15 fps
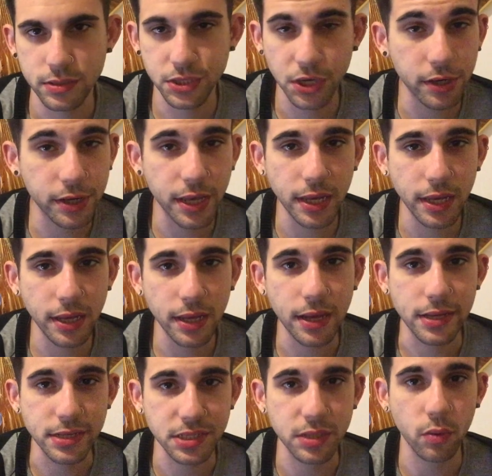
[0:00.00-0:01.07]
Turkey
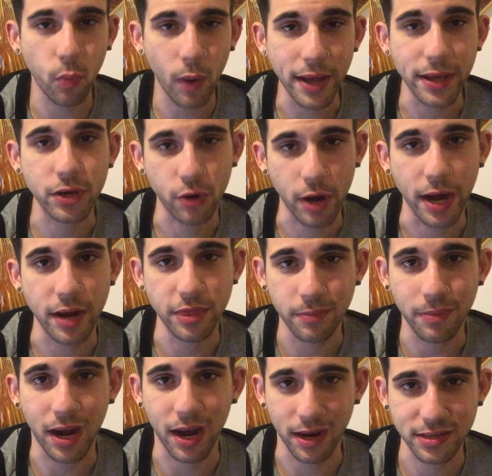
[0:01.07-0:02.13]
is the white crayon in the
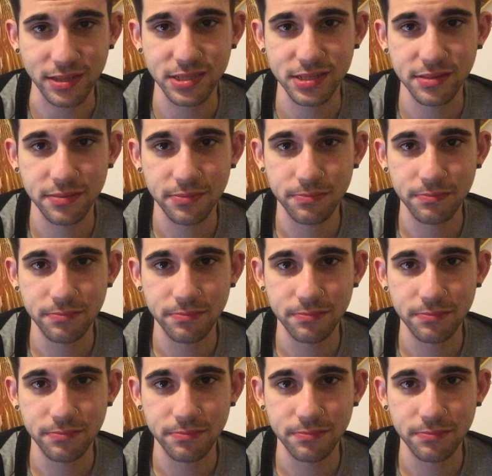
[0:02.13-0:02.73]
box.